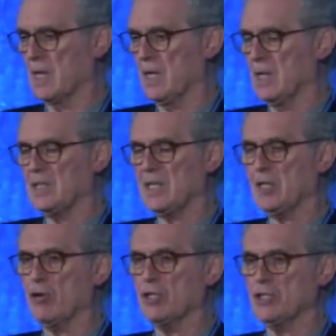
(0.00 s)

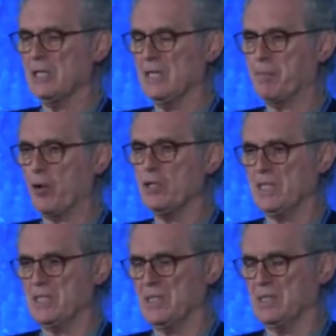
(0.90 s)
technology and the
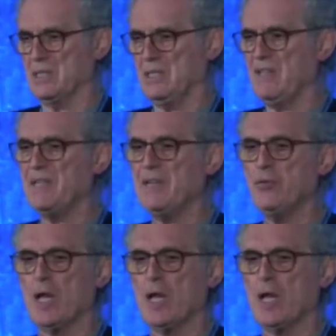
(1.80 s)
processes. Even if you